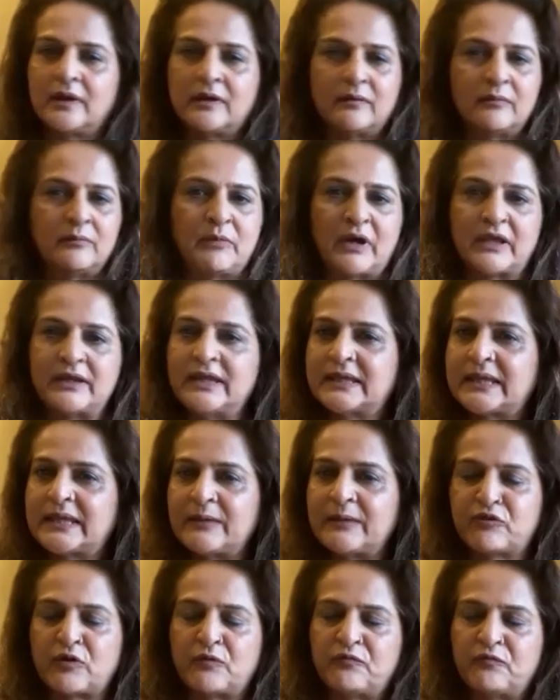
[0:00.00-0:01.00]
money
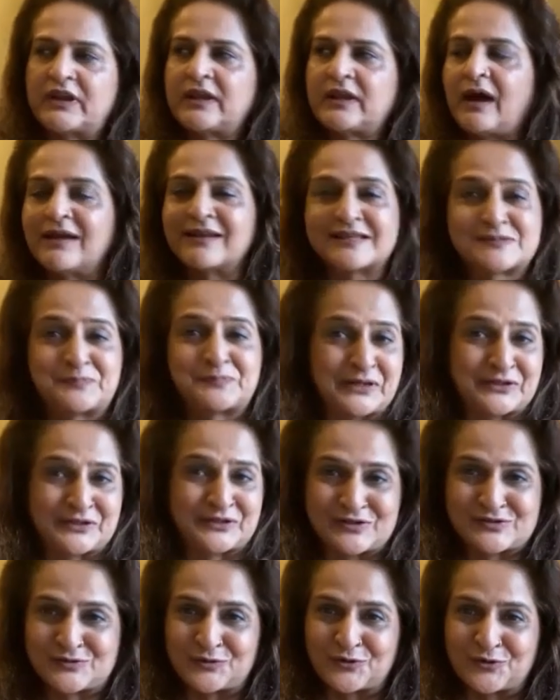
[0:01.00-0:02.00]
came from very
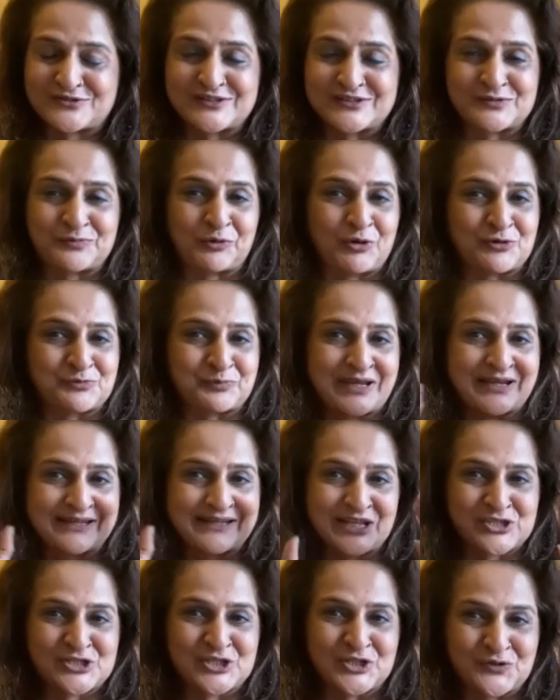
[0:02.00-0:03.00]
unexpected sources because my
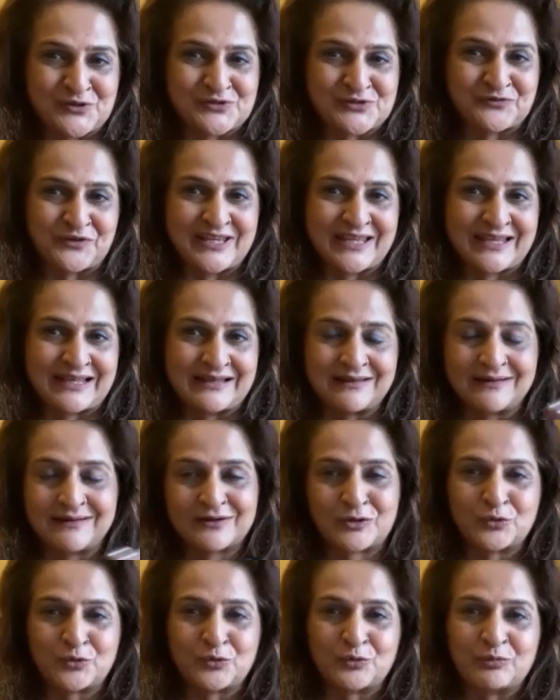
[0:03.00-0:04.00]
intention was very clear
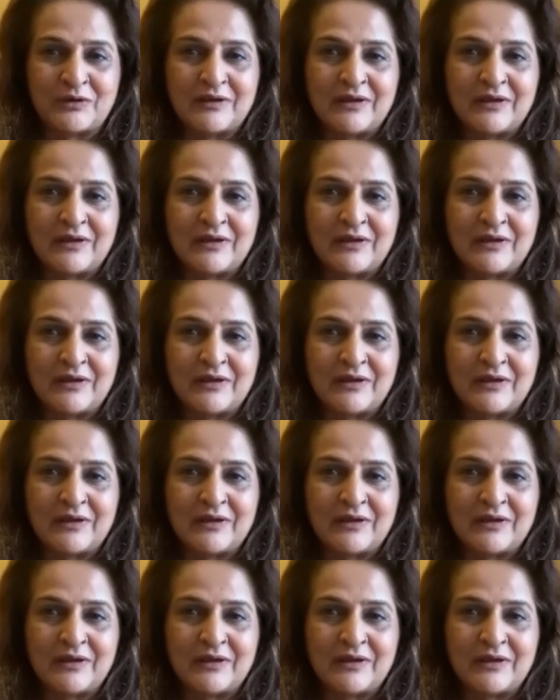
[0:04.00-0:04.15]
to